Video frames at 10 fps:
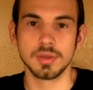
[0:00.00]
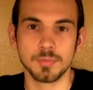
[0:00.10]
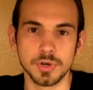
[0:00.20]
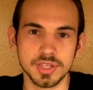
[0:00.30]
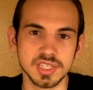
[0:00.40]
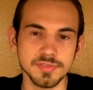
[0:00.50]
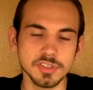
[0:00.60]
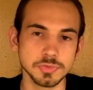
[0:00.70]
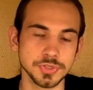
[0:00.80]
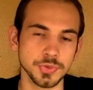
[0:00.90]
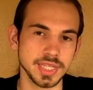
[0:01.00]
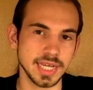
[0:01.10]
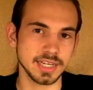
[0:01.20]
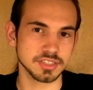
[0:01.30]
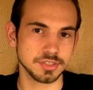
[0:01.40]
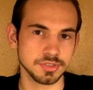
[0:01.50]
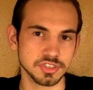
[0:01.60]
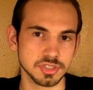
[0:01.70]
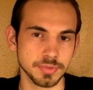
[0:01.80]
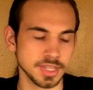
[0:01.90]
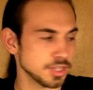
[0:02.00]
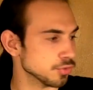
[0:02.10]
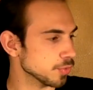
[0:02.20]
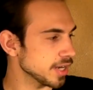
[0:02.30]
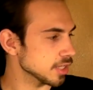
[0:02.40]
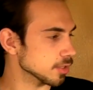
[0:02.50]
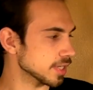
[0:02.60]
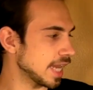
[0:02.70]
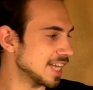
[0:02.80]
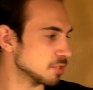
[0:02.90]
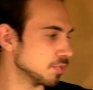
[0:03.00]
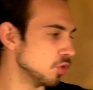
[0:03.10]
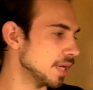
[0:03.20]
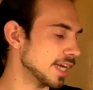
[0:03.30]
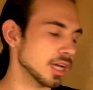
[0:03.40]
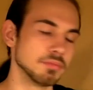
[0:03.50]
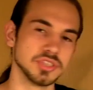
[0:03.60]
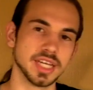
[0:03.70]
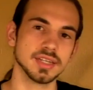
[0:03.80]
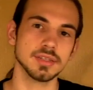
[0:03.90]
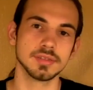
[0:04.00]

Where the difference between the NS2 system and your regular gas blowback comes in